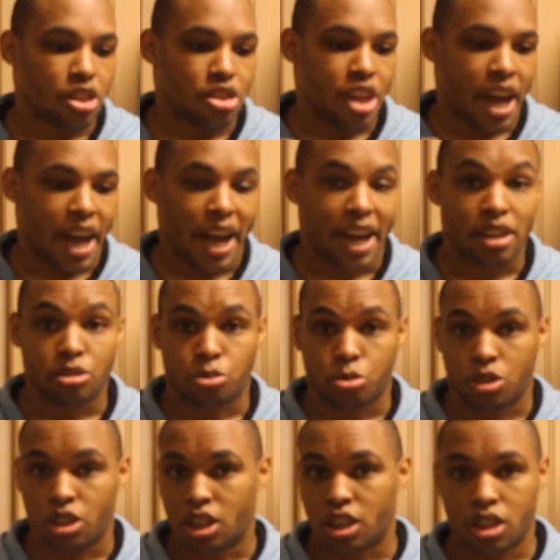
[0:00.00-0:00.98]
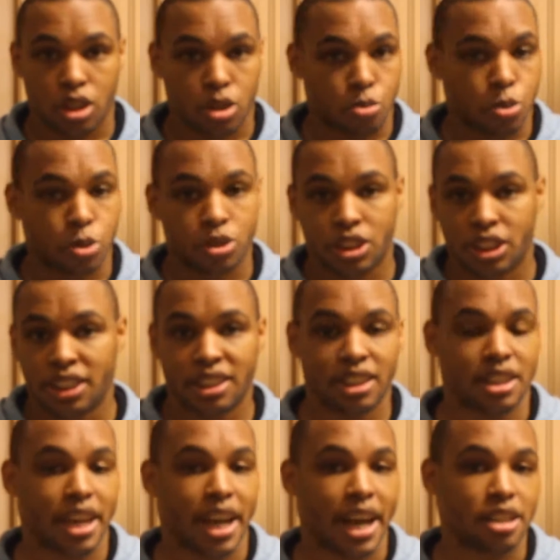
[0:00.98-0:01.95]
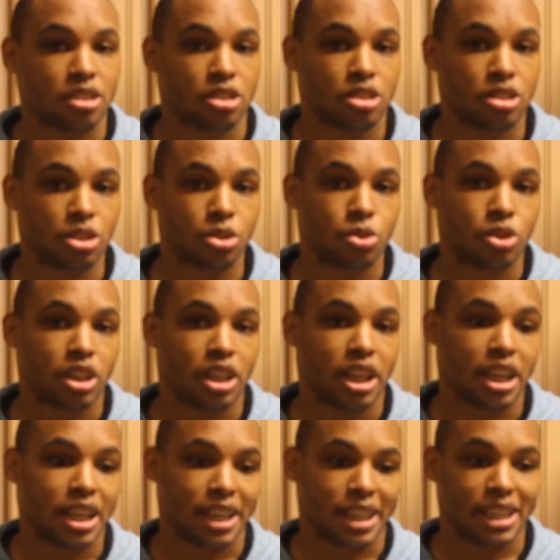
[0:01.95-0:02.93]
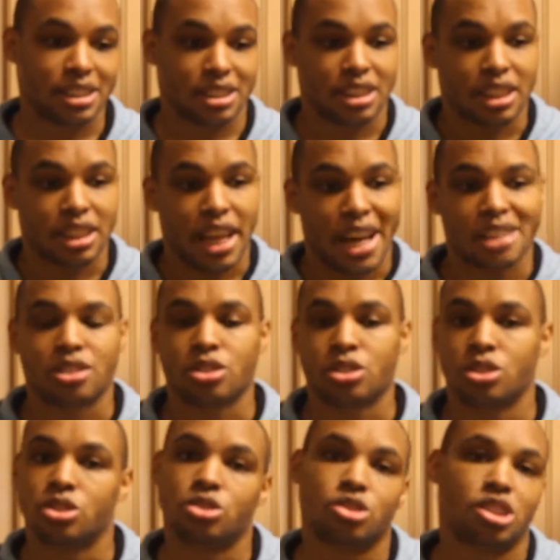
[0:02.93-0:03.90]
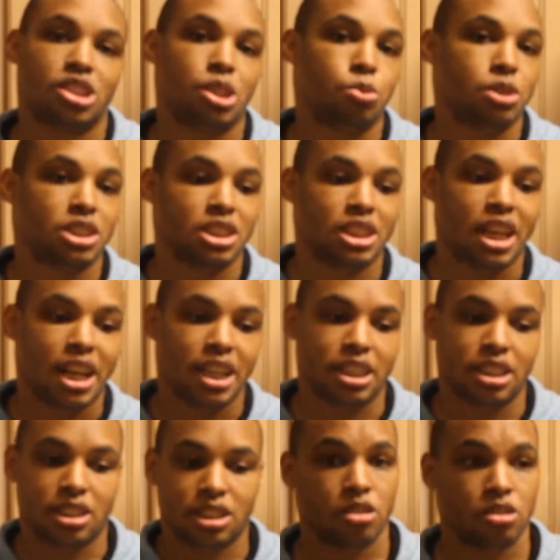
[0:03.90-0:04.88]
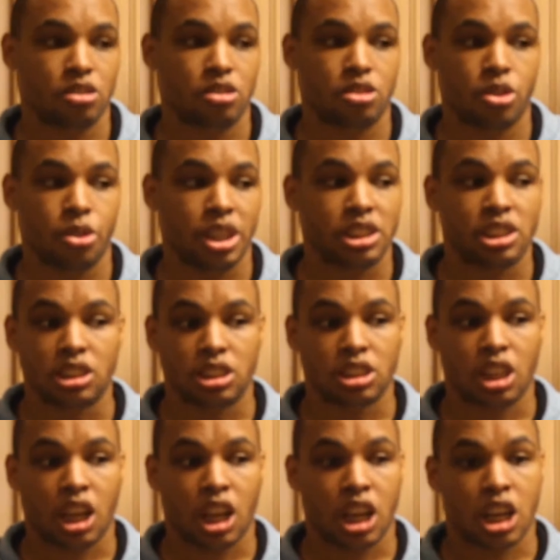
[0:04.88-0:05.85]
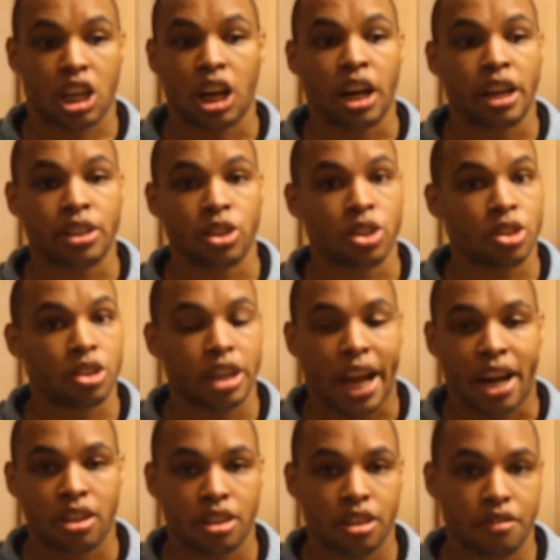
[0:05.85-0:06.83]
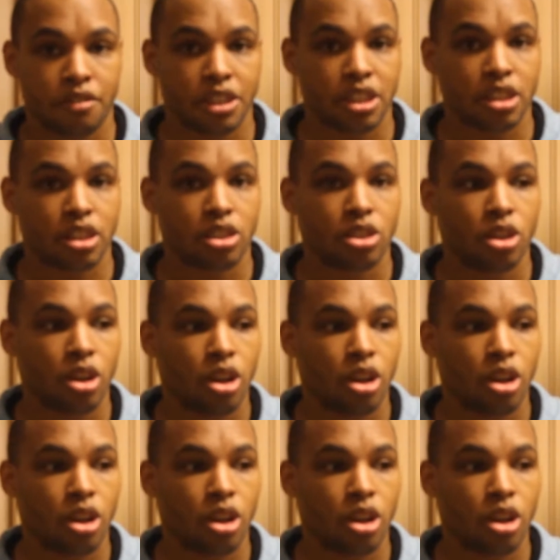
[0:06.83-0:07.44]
they had a routine that they had to do, and I guess the last girl she was not, so they just cut her out of the video,